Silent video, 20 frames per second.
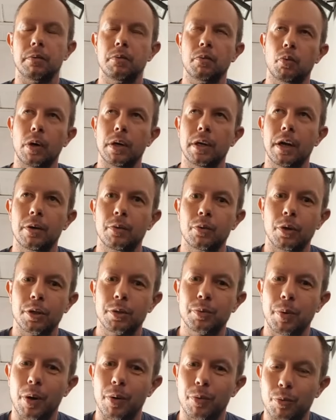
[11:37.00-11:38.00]
100
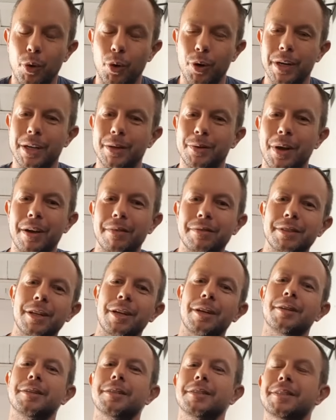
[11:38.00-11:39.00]
horsepower more than you have
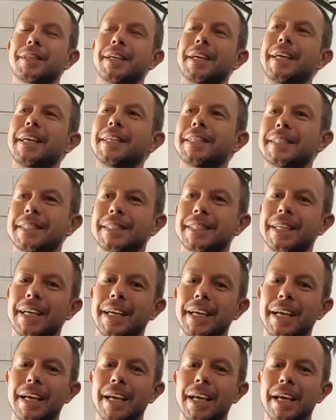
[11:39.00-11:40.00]
cylinders is
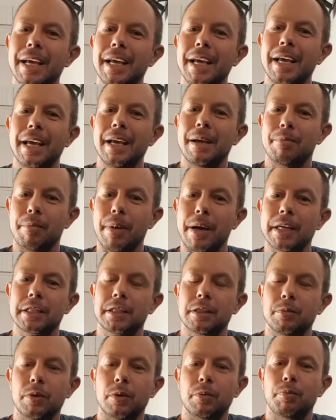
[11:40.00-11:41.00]

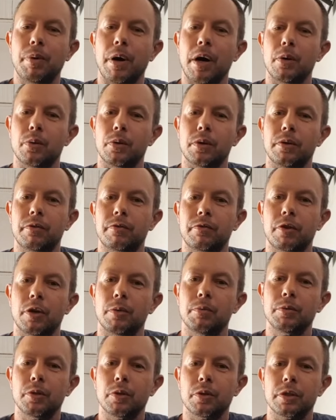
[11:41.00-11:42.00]
maximum power
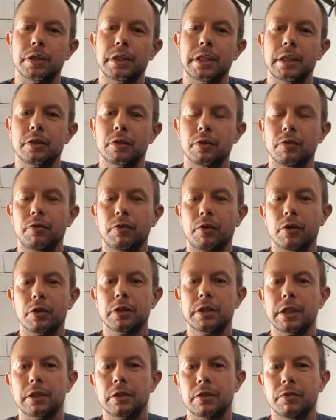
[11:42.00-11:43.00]
from your 604,
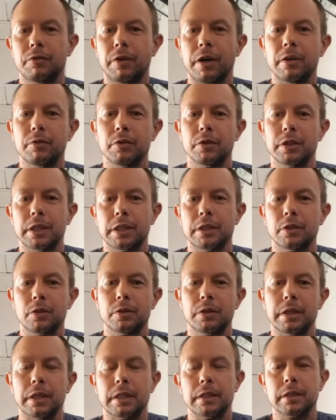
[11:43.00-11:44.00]
605 or
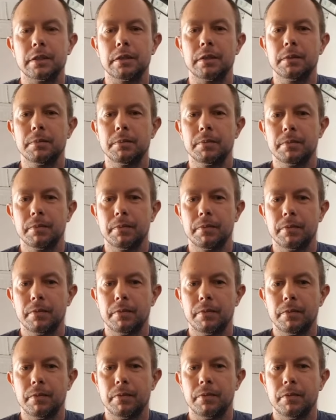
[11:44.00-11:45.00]
606.
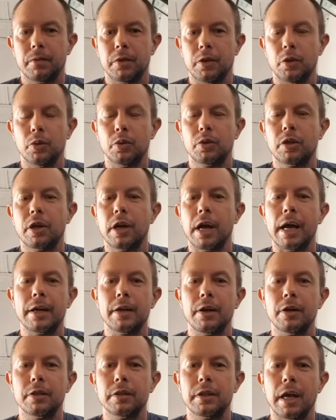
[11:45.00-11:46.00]
You
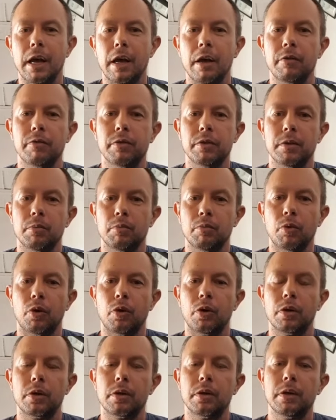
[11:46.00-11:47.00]
cannot have
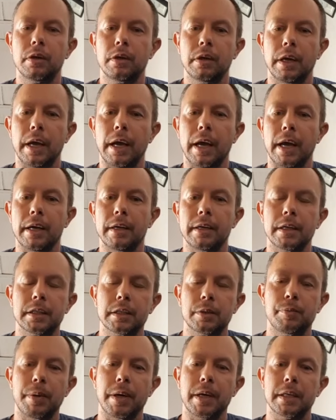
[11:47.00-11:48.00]
more and
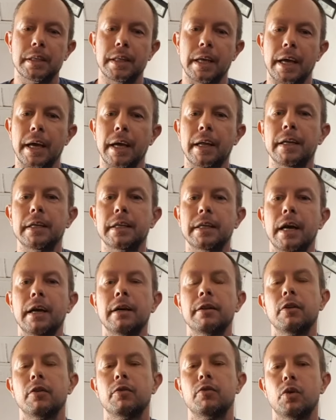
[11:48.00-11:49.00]
expect any
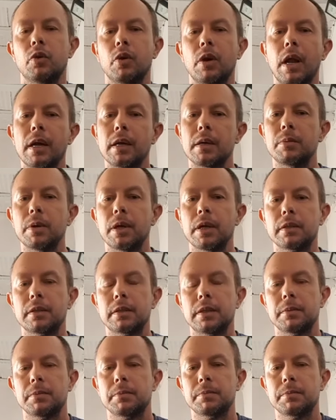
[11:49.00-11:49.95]
kind of reliability.